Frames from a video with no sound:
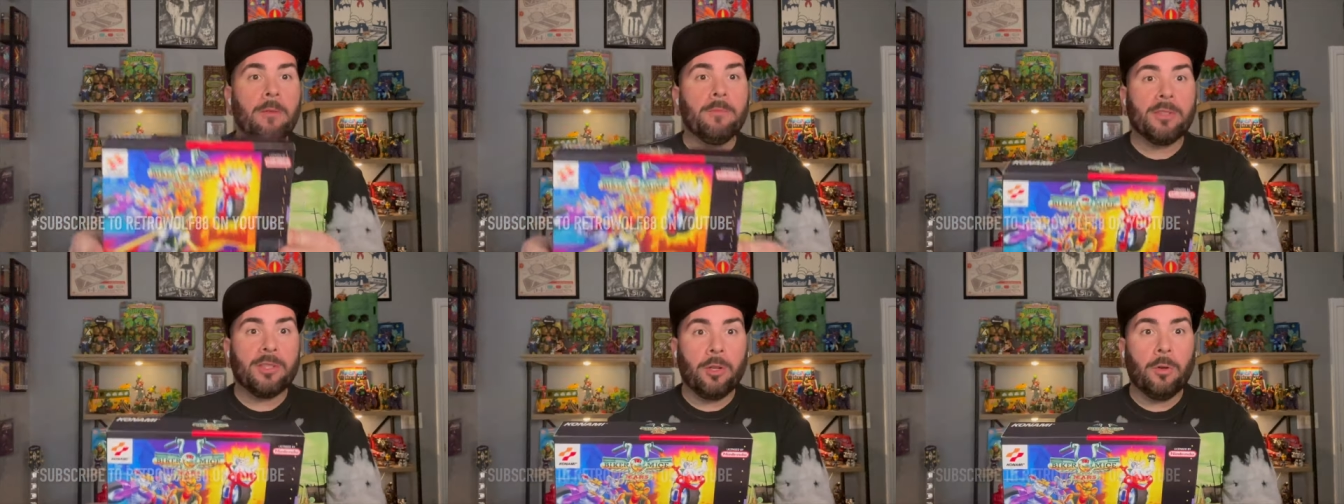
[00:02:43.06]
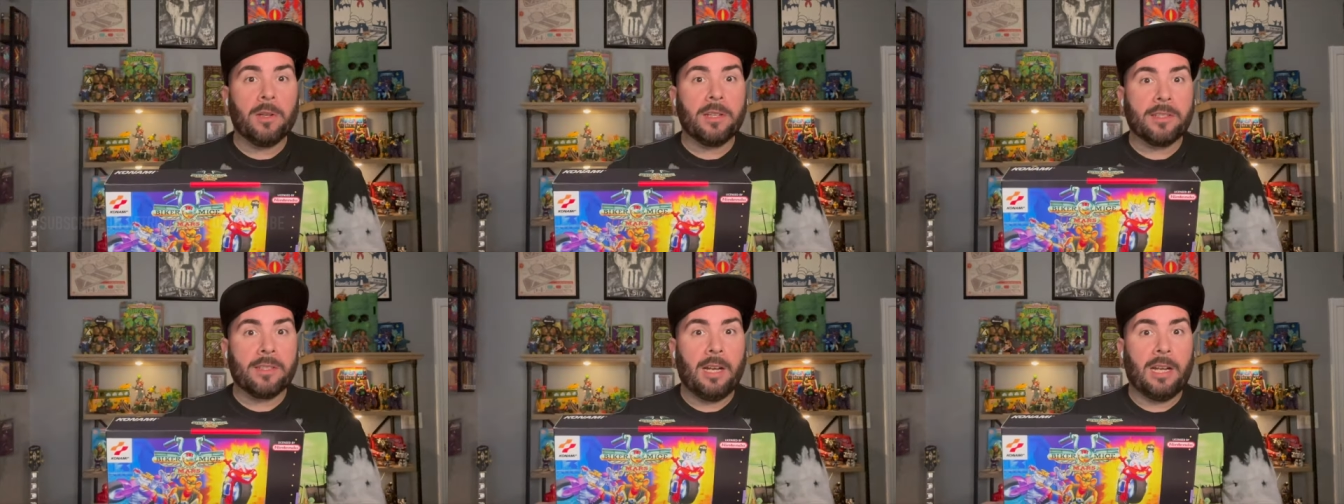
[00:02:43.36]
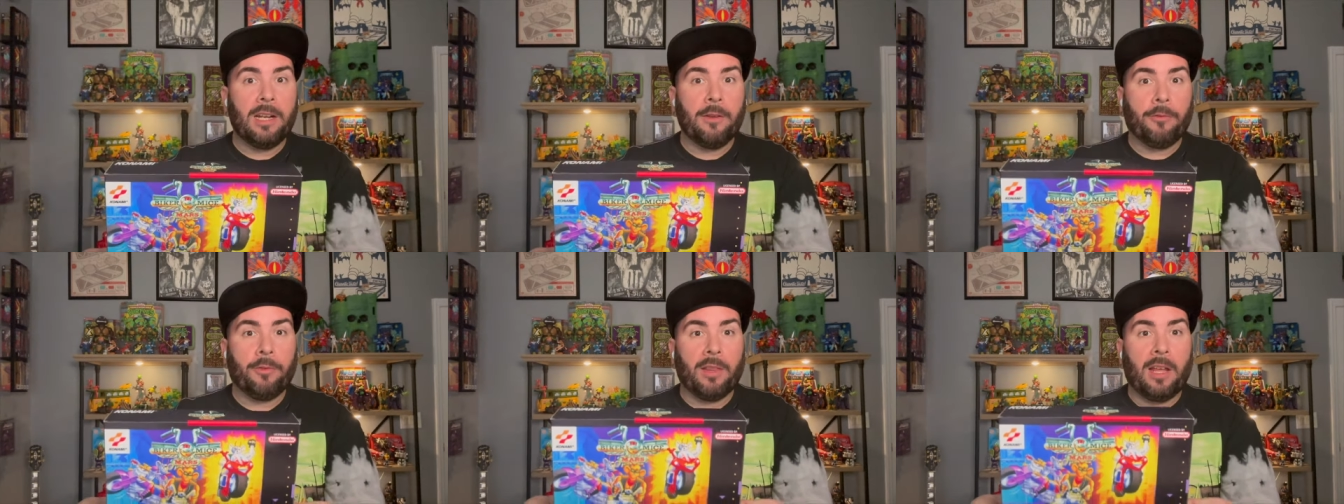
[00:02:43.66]
so
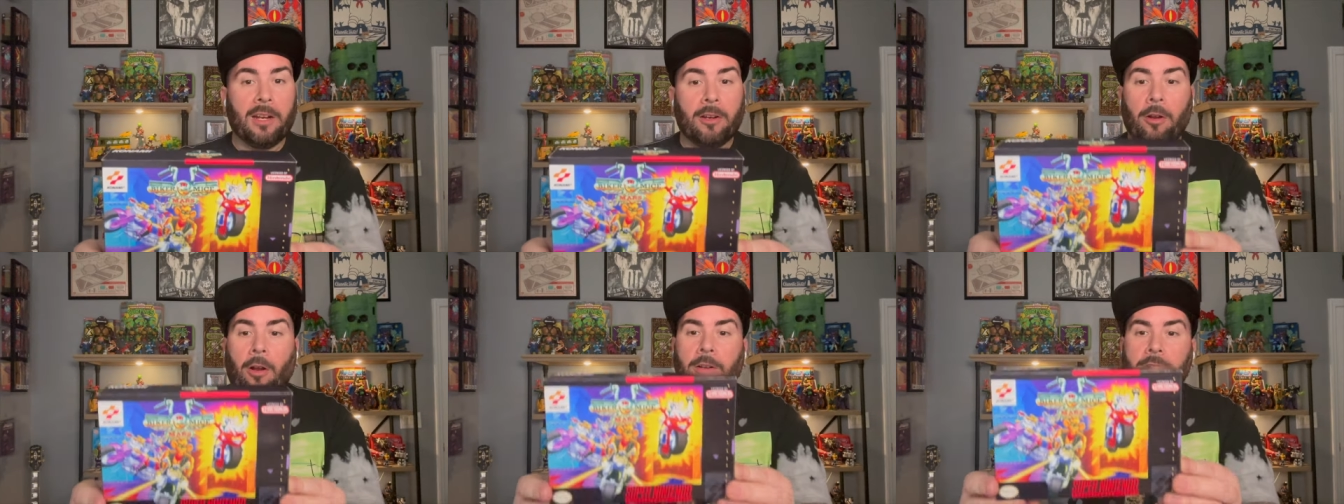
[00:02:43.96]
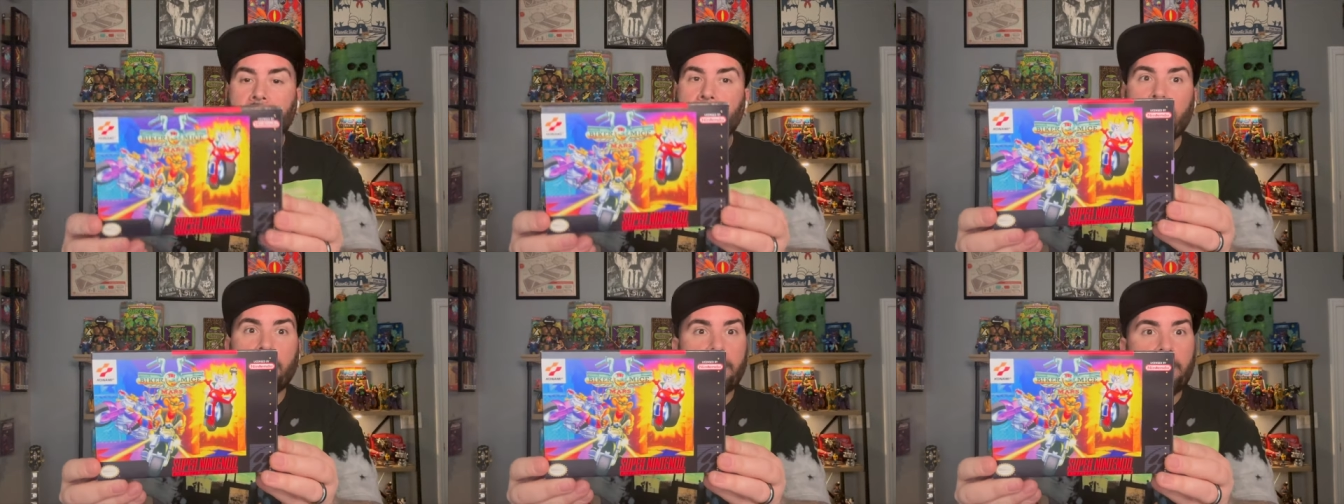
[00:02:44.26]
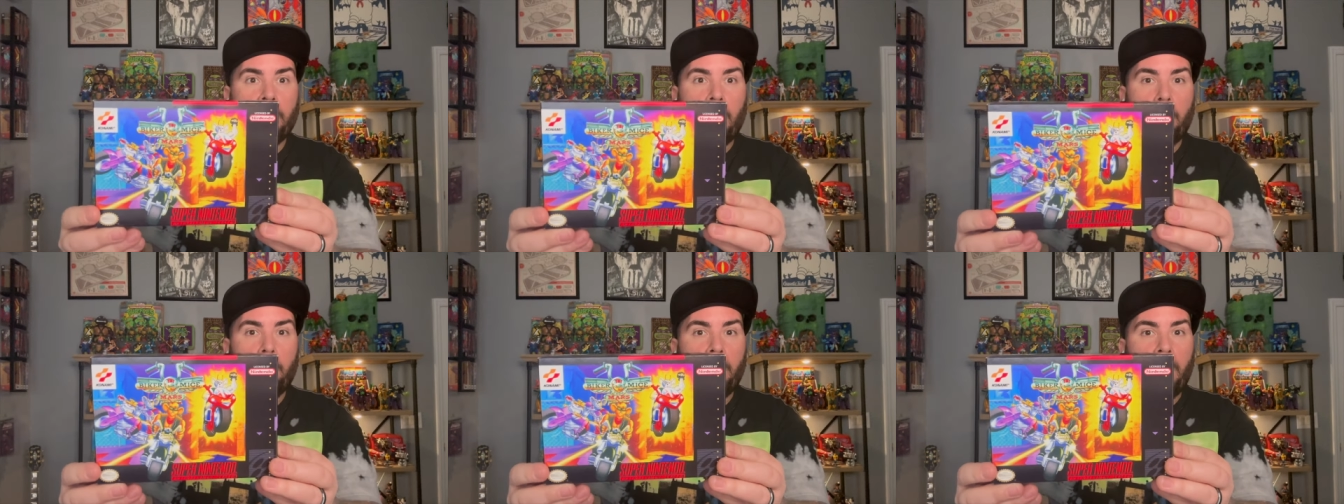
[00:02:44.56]
excited for that cartoon to
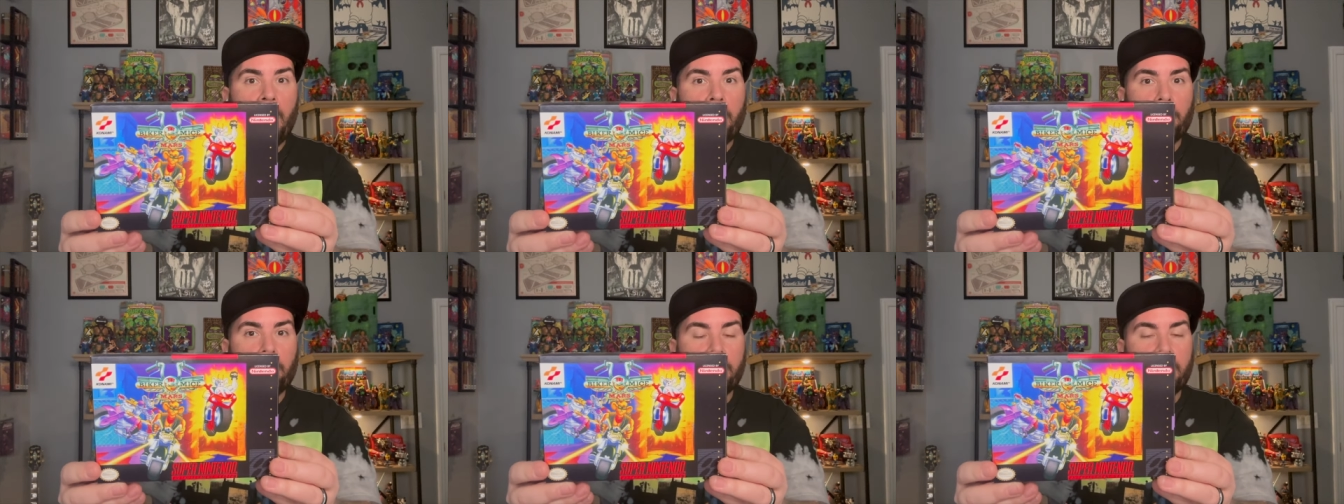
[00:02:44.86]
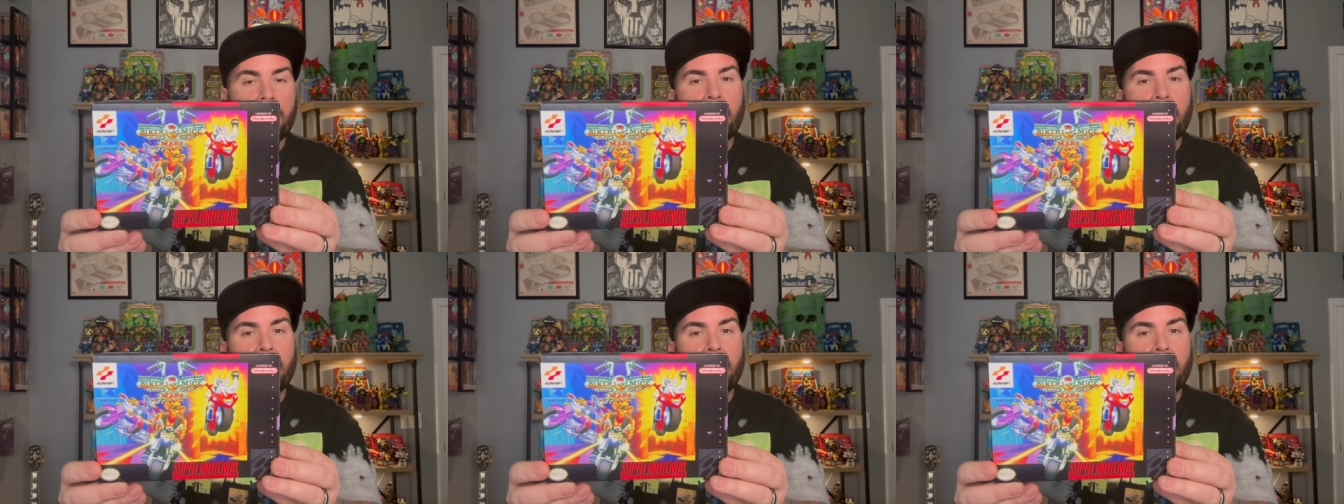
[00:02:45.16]
come back with